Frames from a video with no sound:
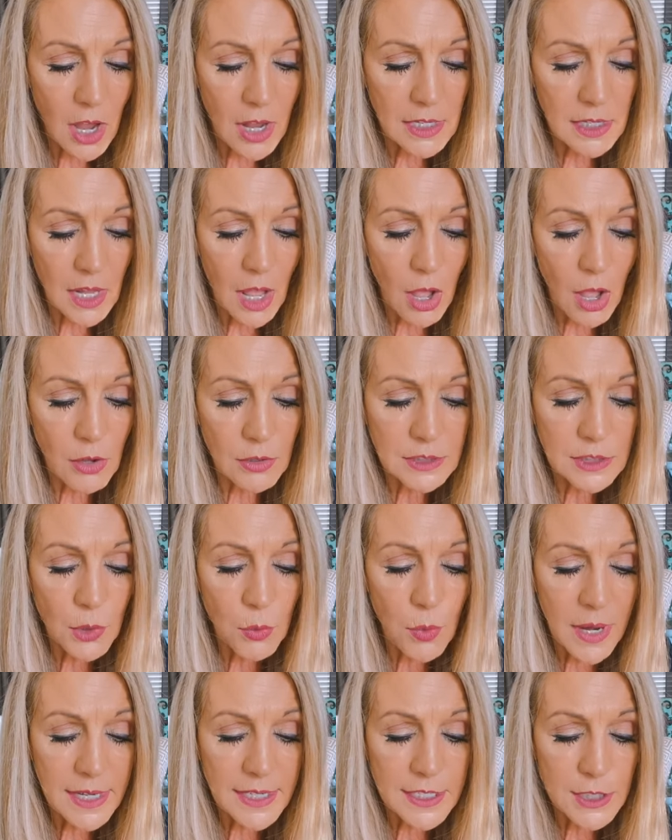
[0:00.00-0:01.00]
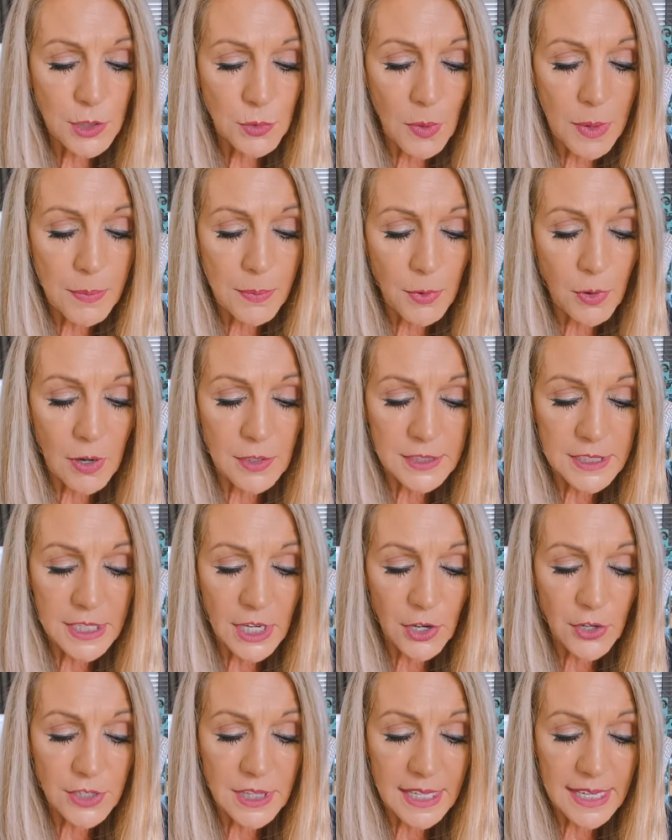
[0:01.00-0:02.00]
caused a wind to sweep across the
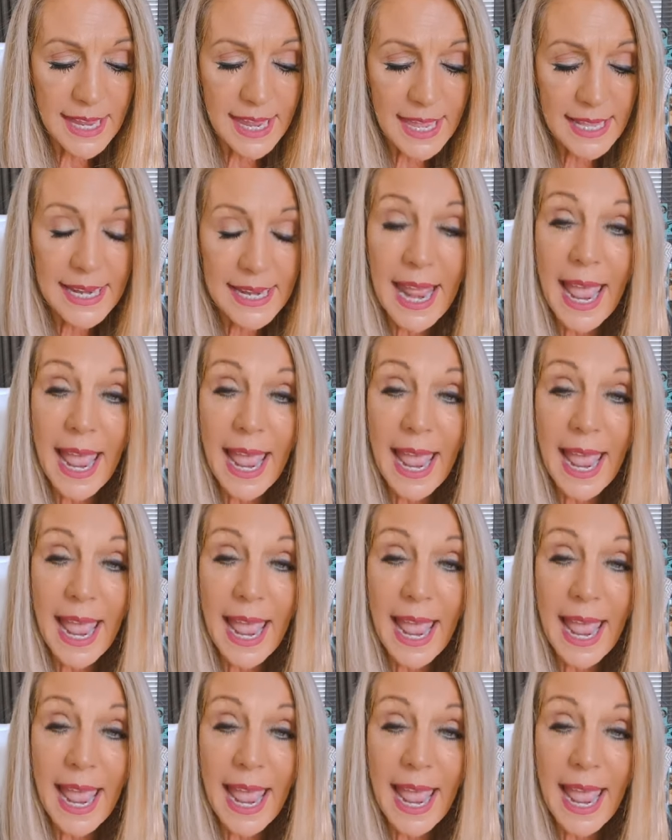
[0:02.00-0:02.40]
earth again,